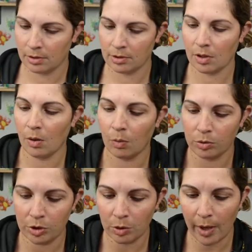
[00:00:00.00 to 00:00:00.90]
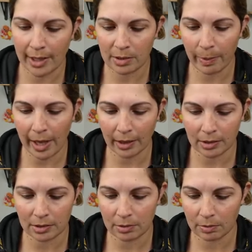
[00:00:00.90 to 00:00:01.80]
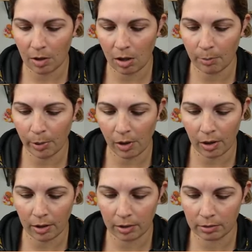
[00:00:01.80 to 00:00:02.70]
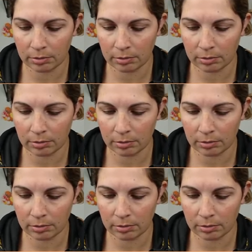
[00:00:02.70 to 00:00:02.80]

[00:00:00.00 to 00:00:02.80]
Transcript: So, two A-Specs on par.